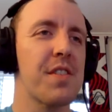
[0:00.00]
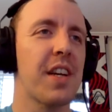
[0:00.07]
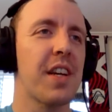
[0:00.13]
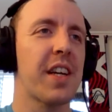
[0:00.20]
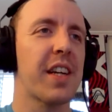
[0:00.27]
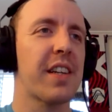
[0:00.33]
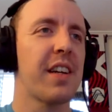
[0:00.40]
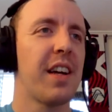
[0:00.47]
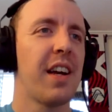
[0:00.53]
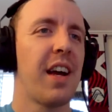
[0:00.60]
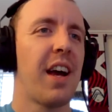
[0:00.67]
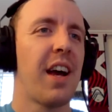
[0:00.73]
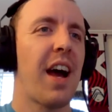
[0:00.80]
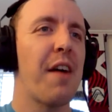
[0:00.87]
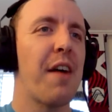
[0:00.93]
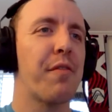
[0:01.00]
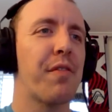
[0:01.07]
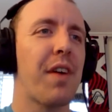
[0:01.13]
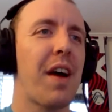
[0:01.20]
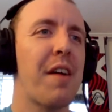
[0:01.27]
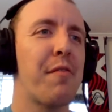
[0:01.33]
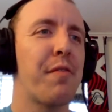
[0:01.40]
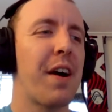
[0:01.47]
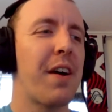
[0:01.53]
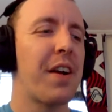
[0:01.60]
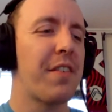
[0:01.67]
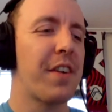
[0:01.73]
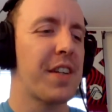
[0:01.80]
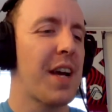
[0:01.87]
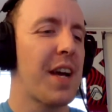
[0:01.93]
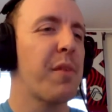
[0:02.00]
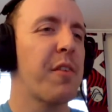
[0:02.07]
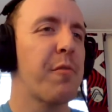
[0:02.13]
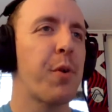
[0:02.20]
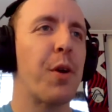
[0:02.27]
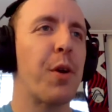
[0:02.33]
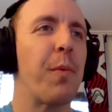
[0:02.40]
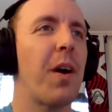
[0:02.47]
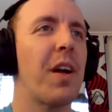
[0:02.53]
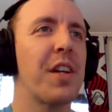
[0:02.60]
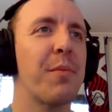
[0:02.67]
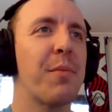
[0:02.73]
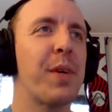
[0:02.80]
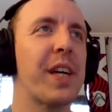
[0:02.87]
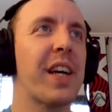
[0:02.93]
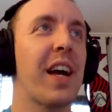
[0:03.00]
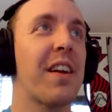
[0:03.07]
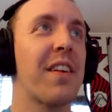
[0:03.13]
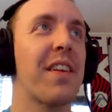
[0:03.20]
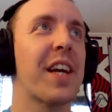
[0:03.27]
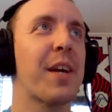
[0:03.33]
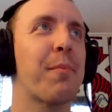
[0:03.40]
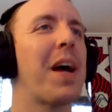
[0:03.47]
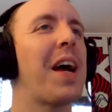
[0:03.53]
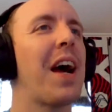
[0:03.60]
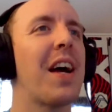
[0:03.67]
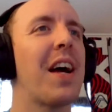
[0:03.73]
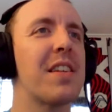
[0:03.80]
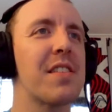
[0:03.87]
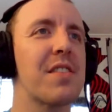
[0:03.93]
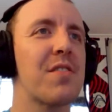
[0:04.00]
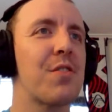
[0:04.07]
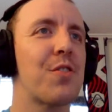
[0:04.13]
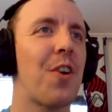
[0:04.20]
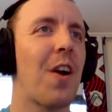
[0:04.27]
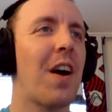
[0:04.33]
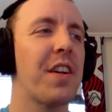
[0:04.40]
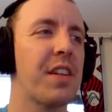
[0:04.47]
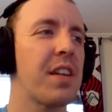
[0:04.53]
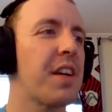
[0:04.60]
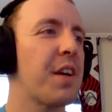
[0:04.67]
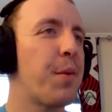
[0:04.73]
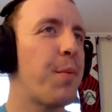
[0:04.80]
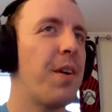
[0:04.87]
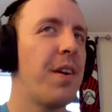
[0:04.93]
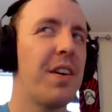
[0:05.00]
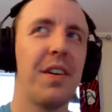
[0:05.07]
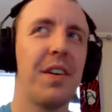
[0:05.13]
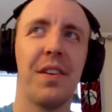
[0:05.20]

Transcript: it's hmm. like I've I've found every time they put him on to be kind of like my eyes drawn to him.